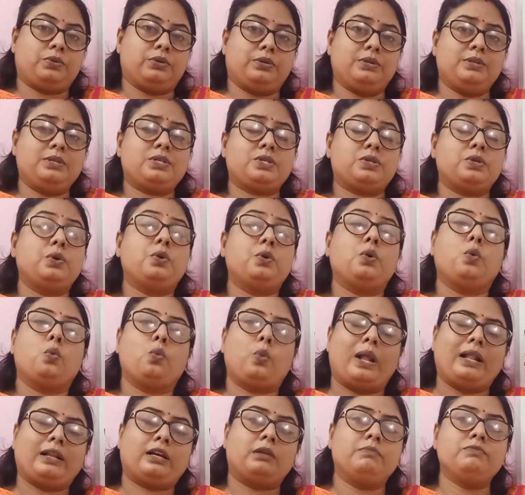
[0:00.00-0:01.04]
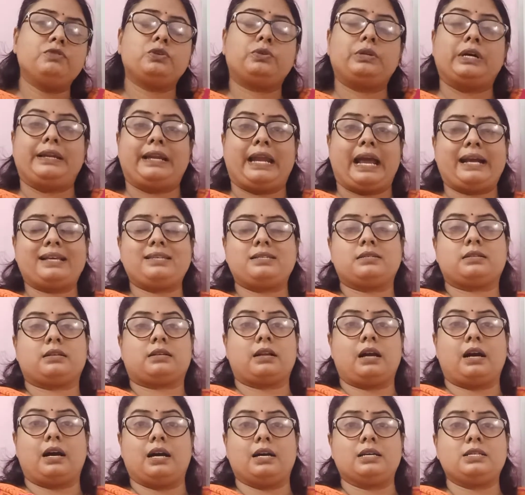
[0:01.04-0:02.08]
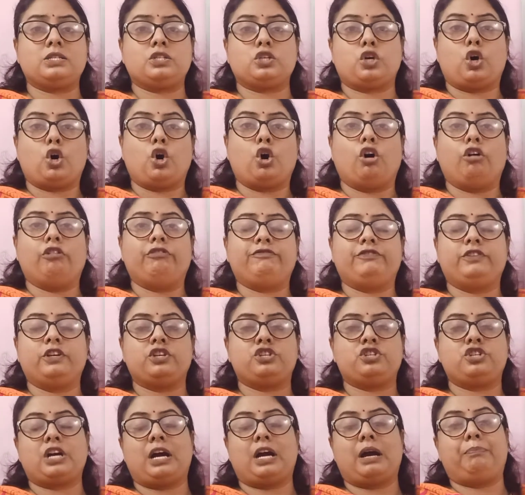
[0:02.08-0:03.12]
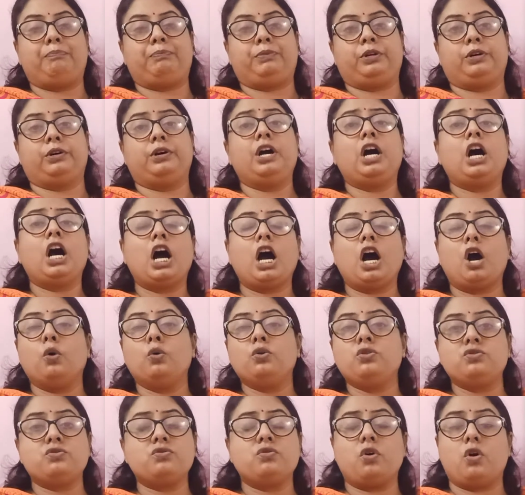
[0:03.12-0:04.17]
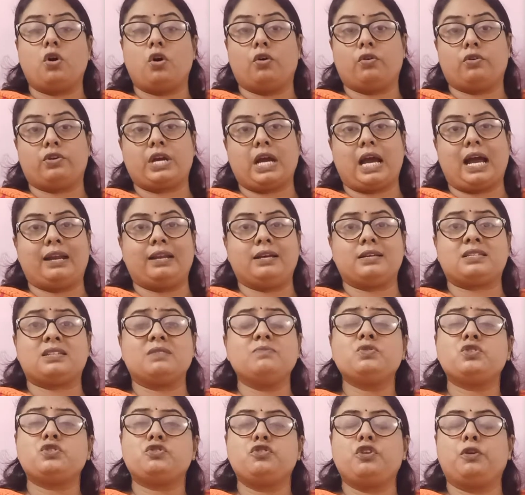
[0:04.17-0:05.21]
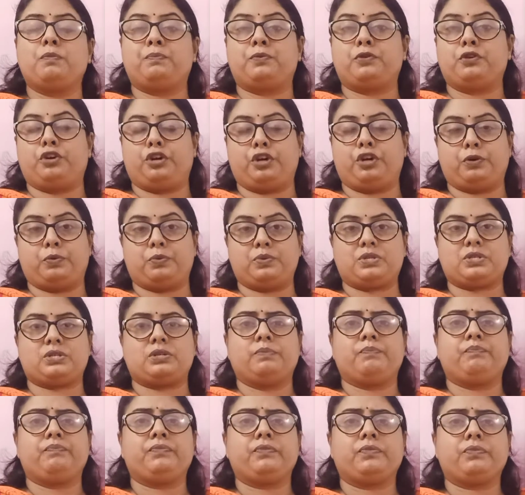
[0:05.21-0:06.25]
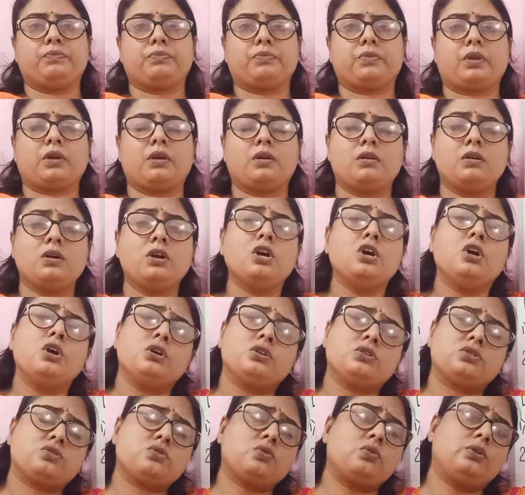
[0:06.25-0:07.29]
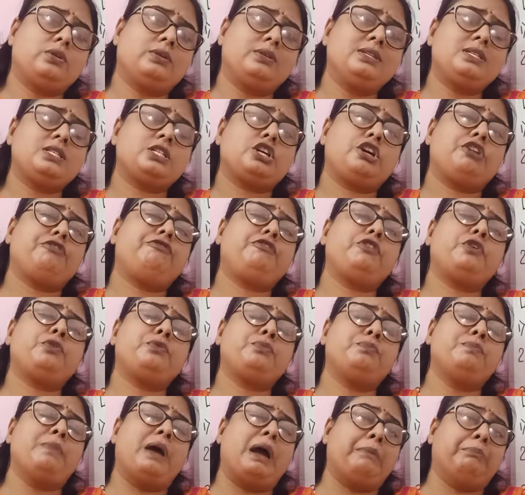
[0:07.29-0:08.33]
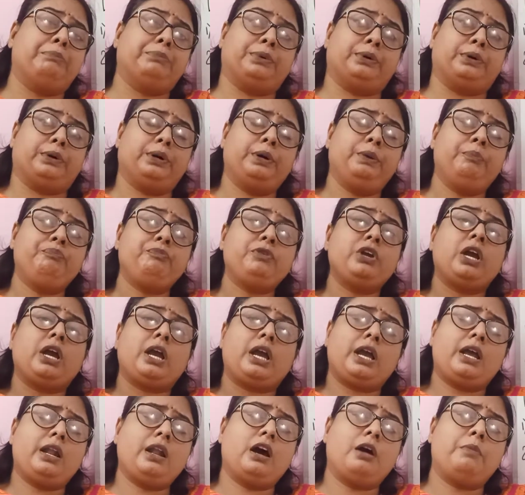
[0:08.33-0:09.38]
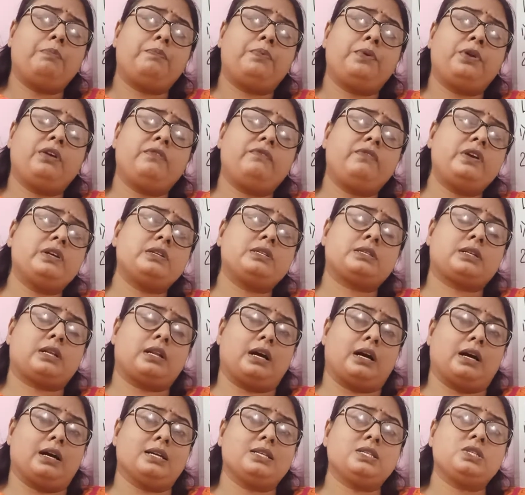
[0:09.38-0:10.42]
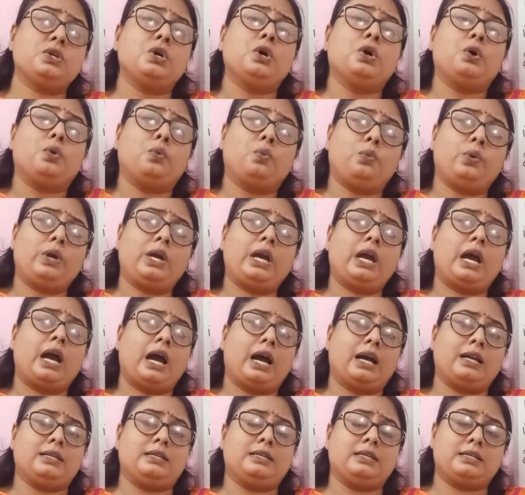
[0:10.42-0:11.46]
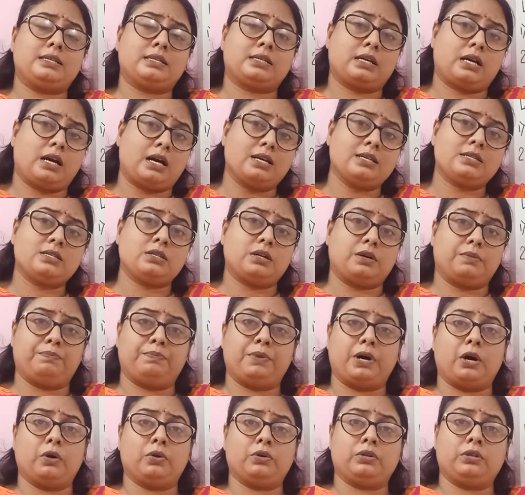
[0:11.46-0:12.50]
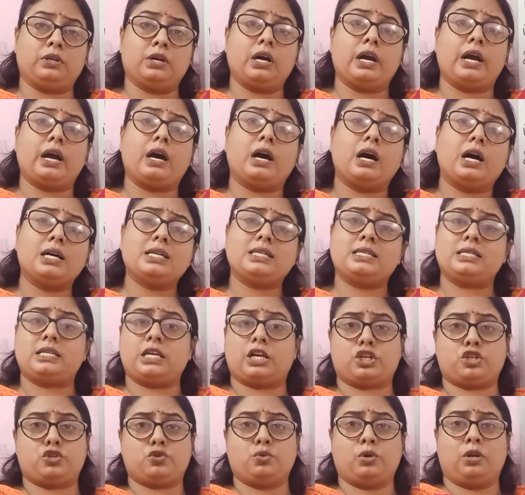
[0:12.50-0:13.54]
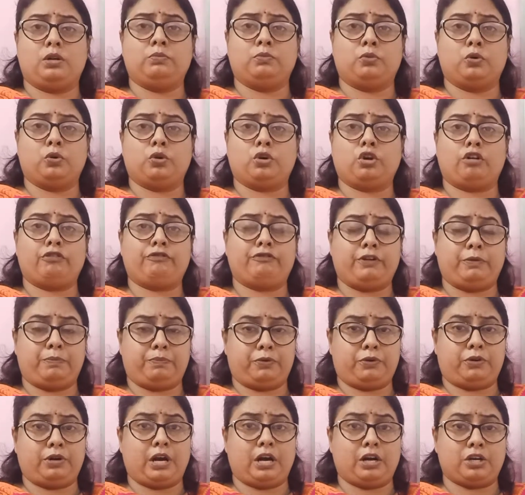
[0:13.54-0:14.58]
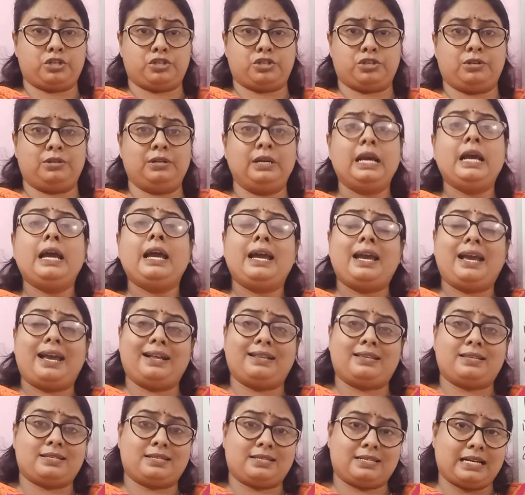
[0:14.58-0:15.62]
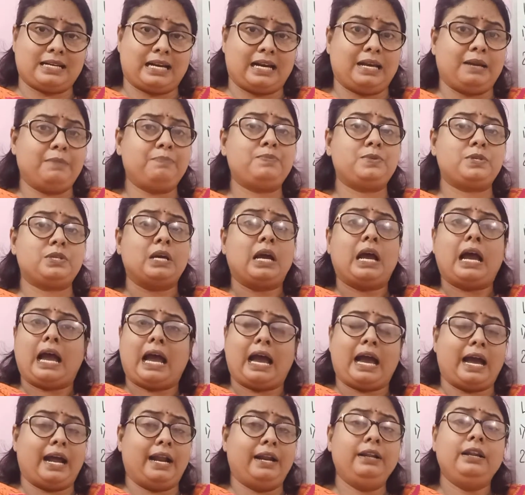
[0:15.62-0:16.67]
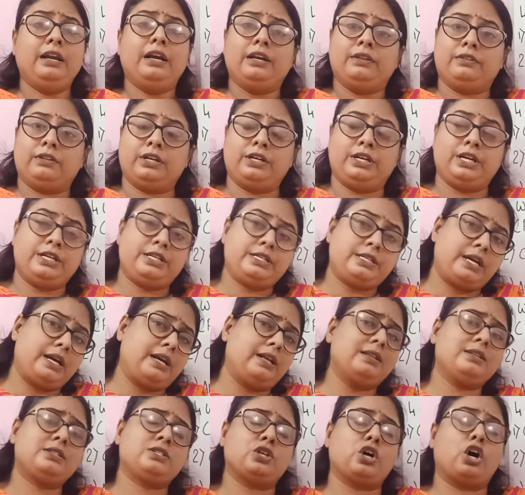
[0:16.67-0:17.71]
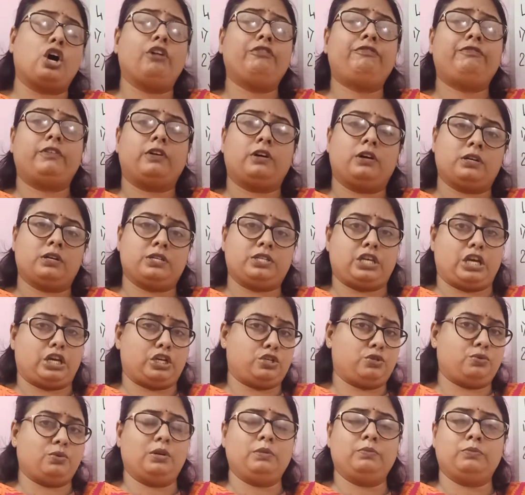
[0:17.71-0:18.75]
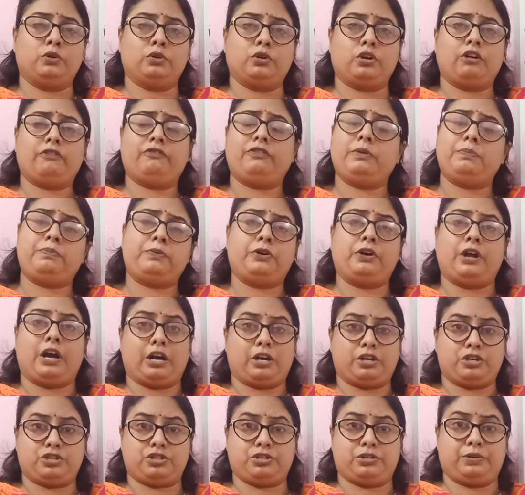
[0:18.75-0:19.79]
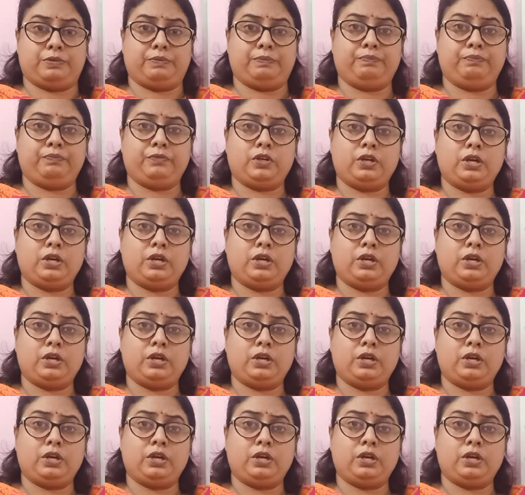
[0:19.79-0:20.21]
students, welcome to the next class of the chapter How Do Organisms Reproduce? Students, if you remember, in our previous class, we had discussed about the asexual mode of reproduction, its types and the details of asexual mode of reproduction.